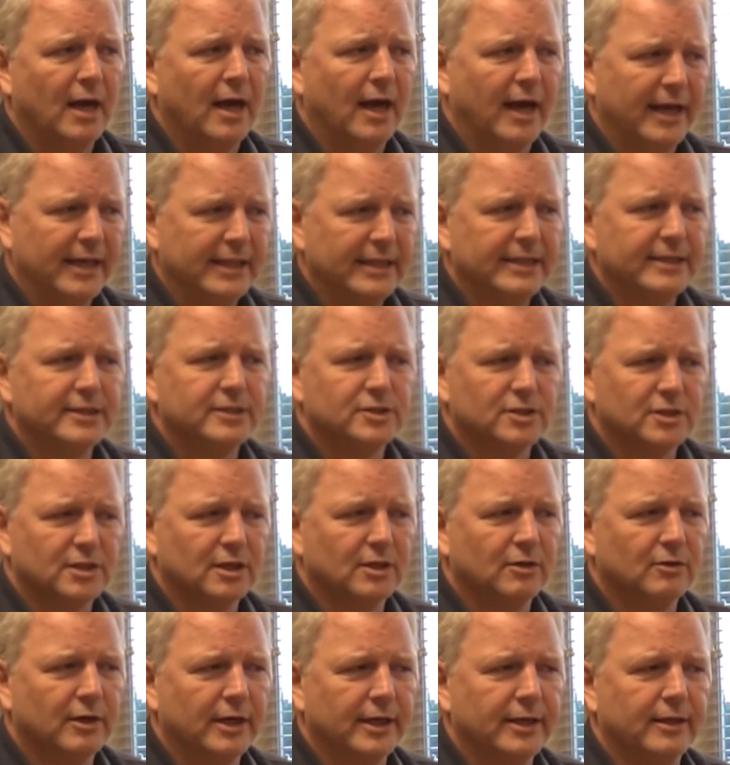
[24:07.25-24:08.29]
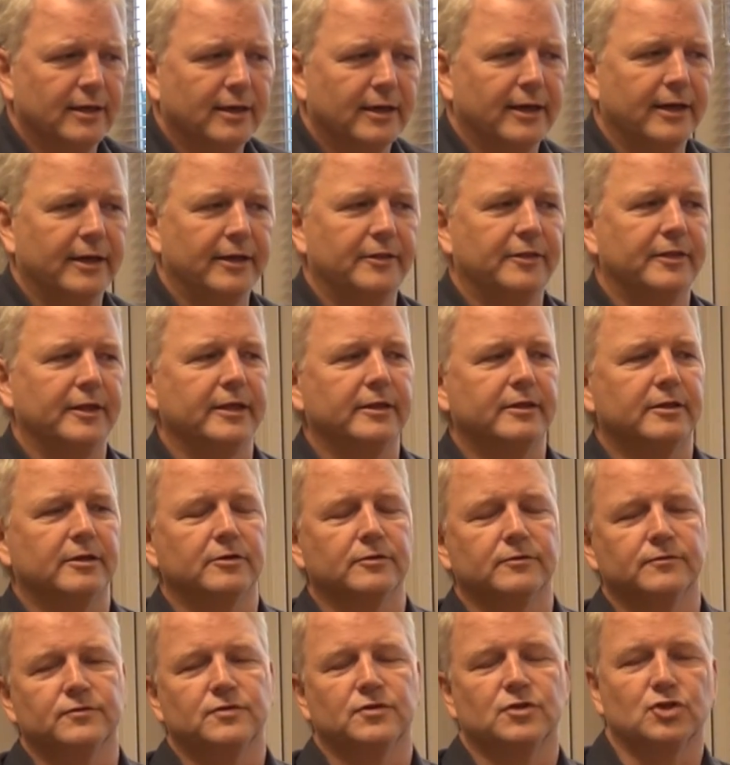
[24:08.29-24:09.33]
I think so. I think
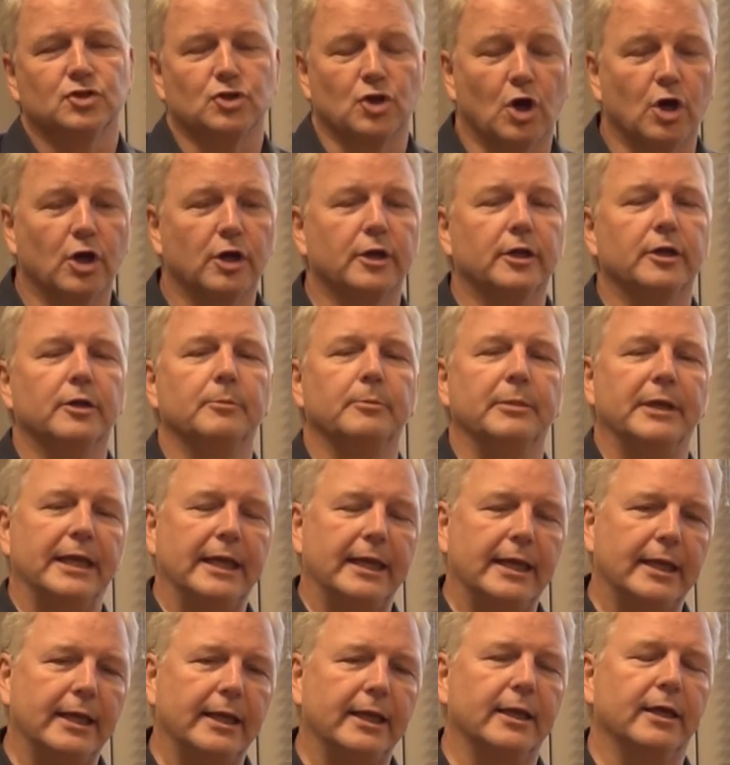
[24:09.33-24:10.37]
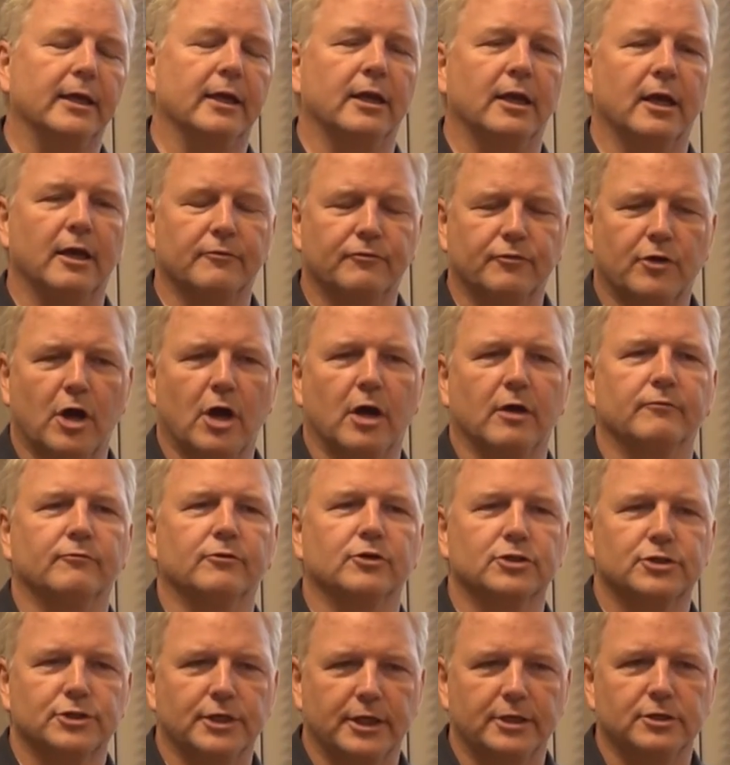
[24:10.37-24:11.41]
there's started to be enough
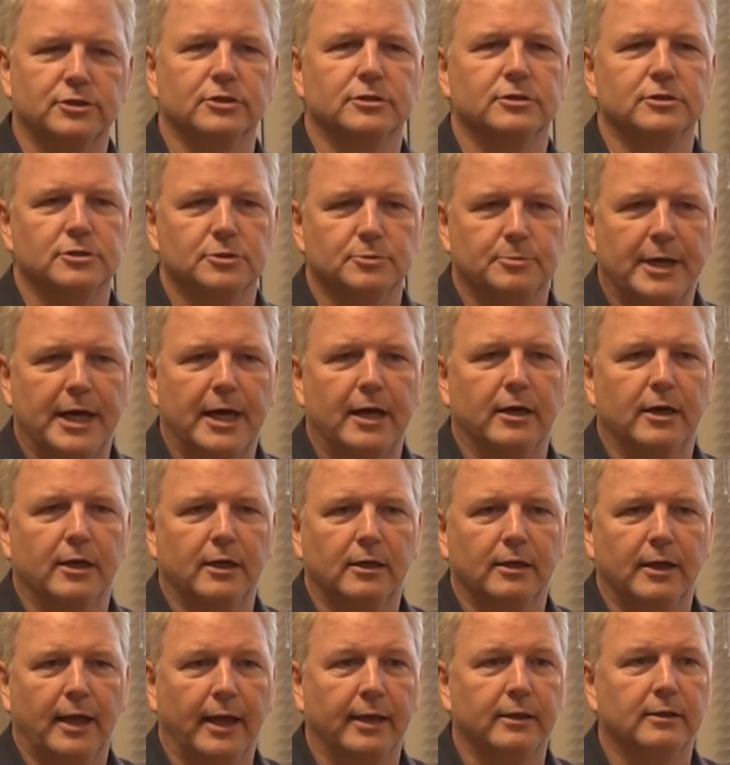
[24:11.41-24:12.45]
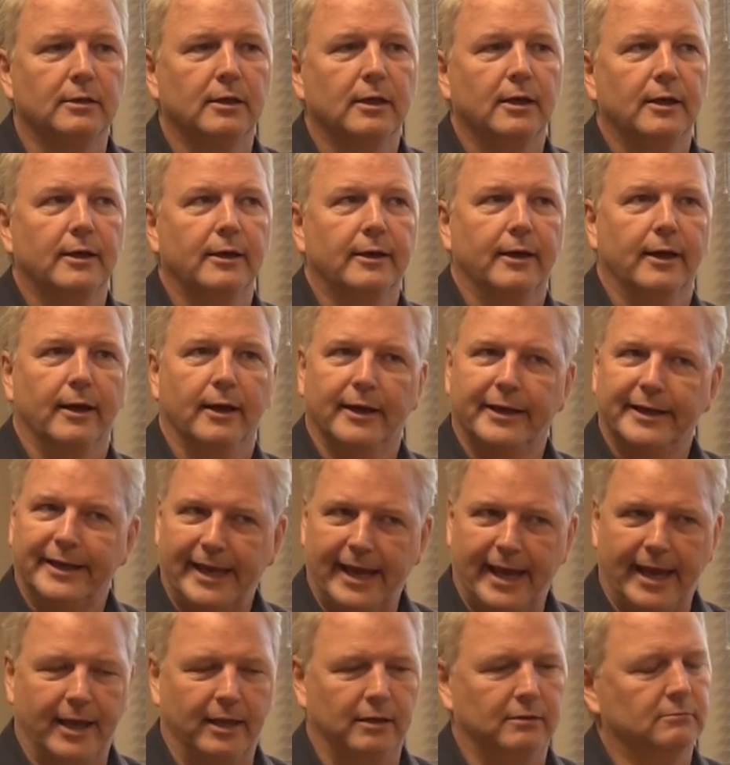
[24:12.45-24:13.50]
conversations about it. And
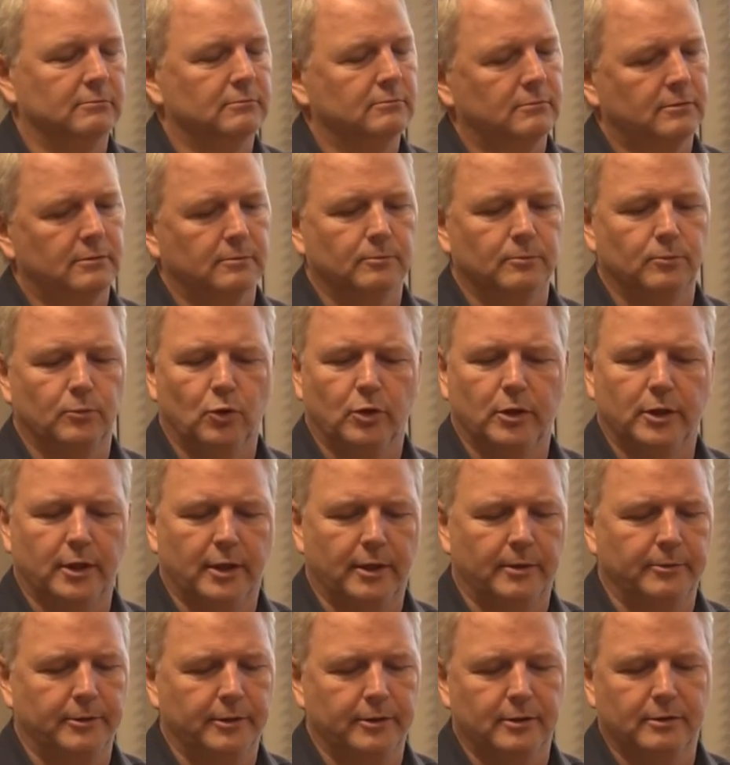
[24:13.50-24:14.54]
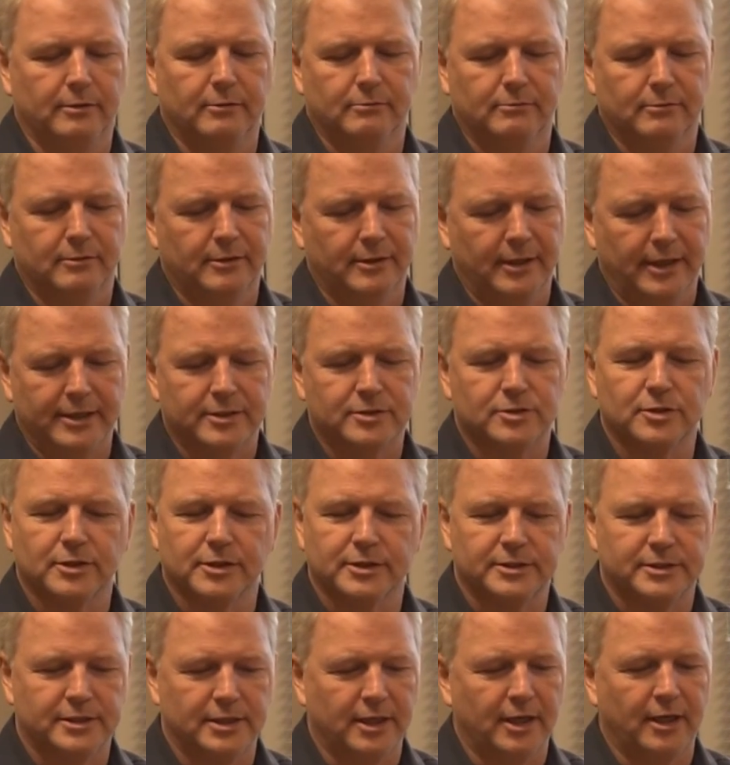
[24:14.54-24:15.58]
again, the
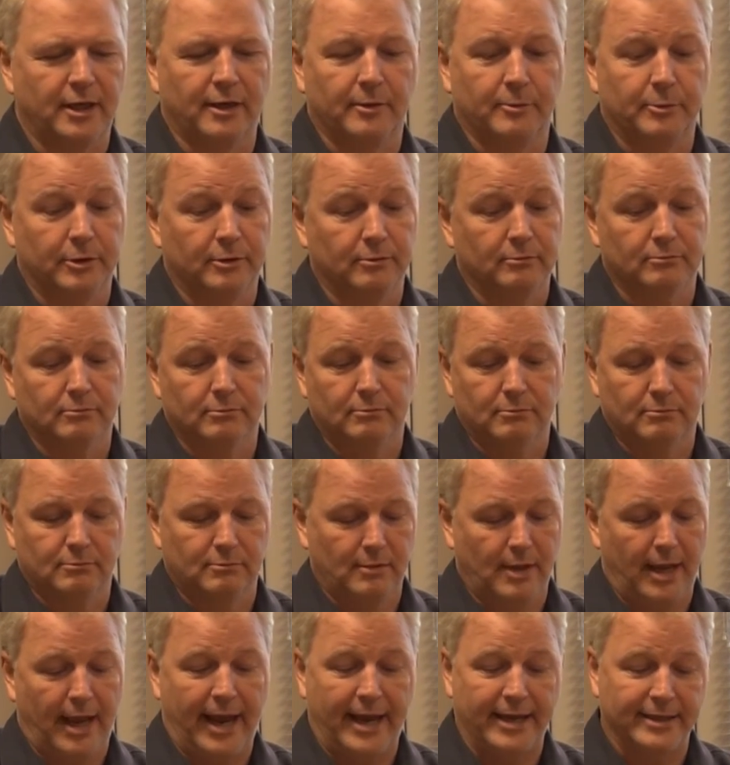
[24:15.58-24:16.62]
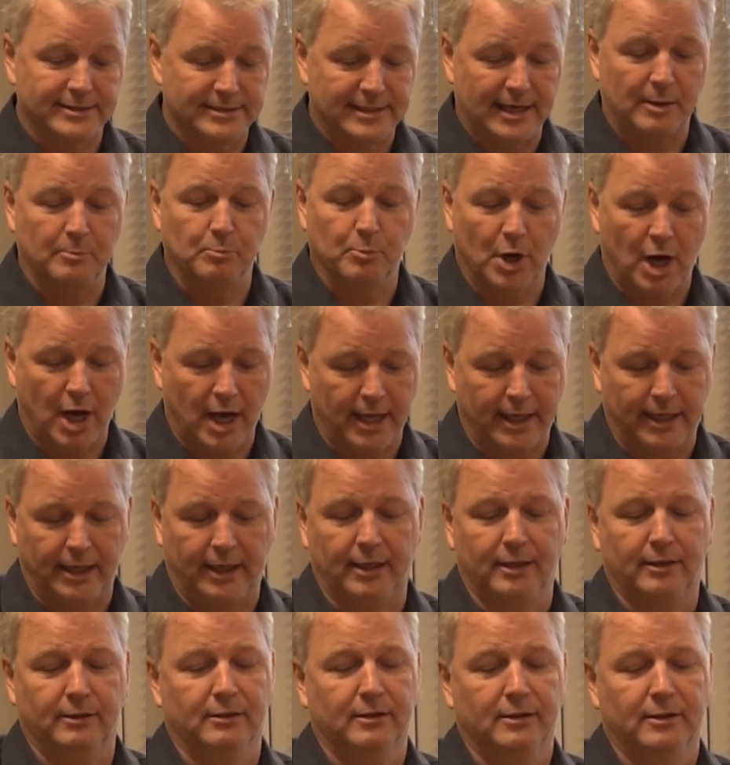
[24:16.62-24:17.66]
SREC, as a
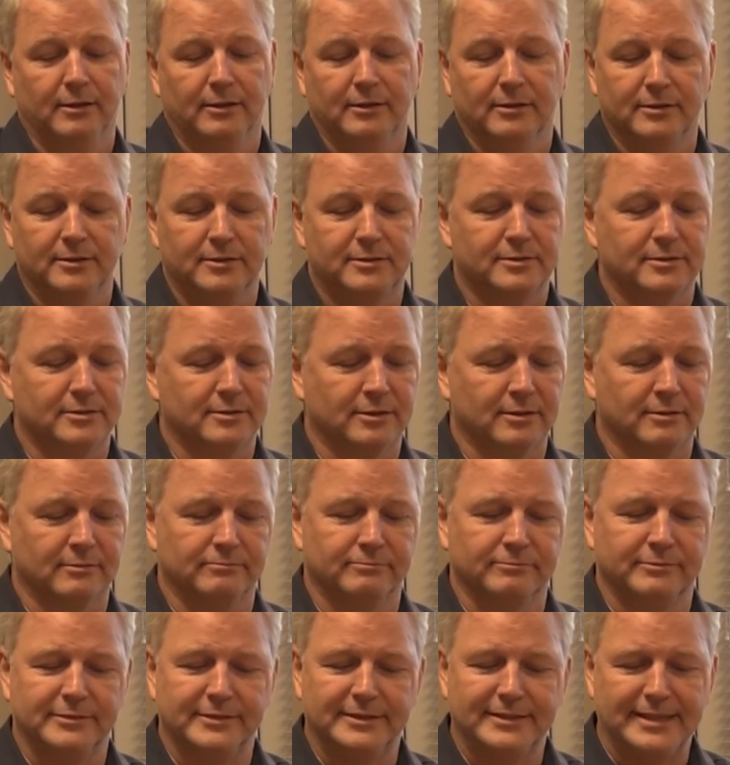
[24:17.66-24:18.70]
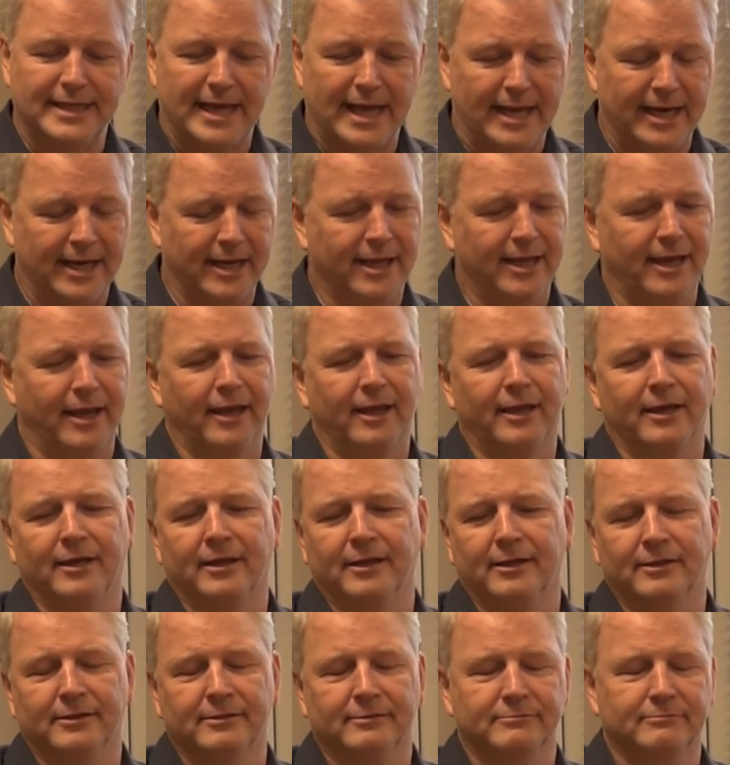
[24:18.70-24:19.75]
body, this is a
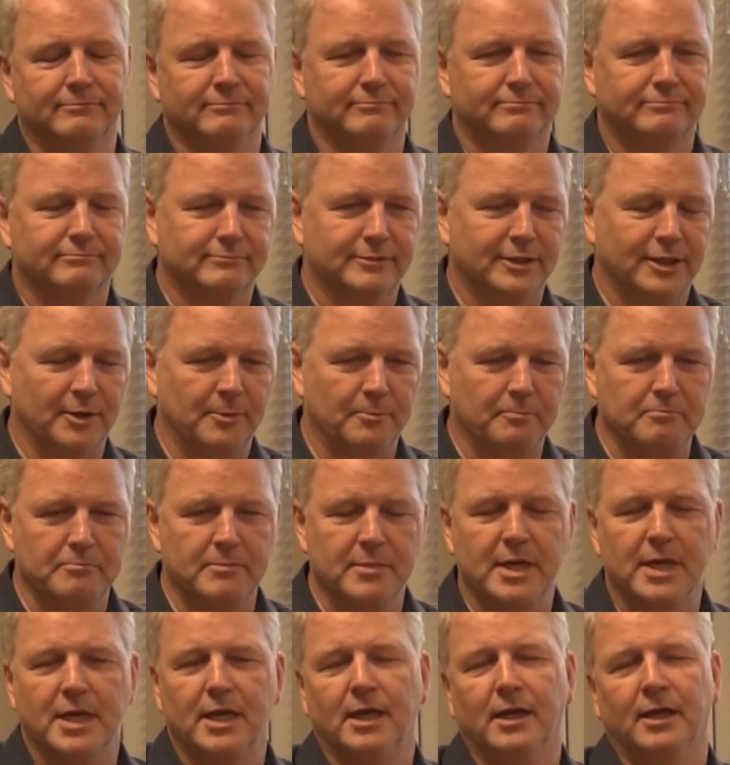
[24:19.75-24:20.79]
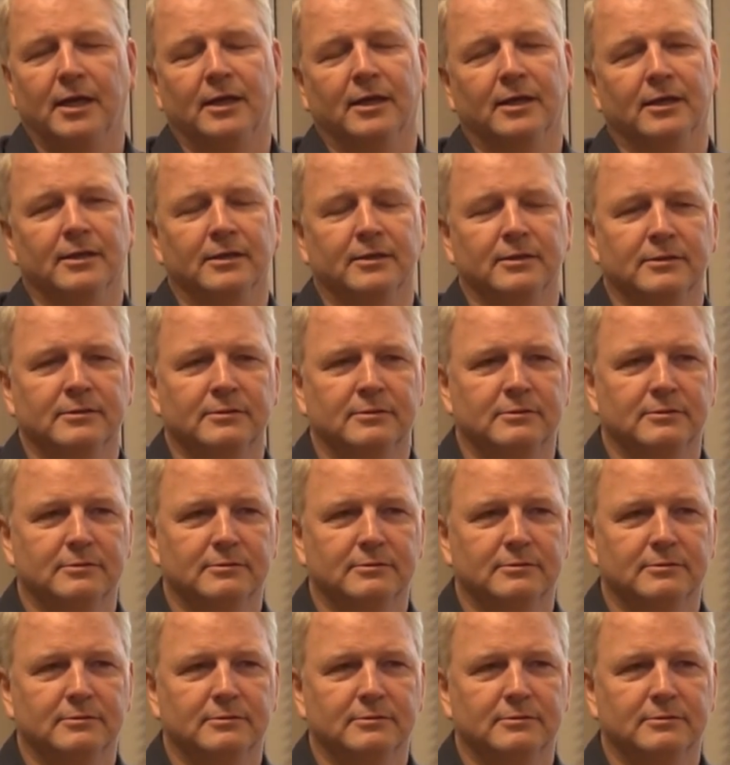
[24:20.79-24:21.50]
dedicated, committed